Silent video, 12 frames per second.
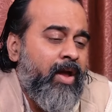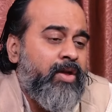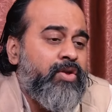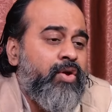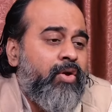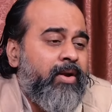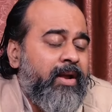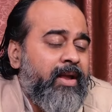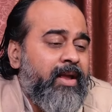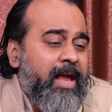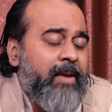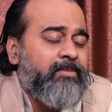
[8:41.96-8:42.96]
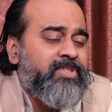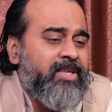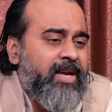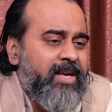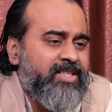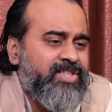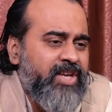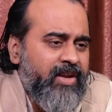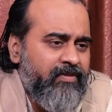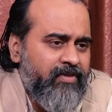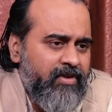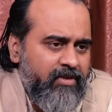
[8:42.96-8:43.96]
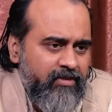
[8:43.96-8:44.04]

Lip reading: your aims are achieved,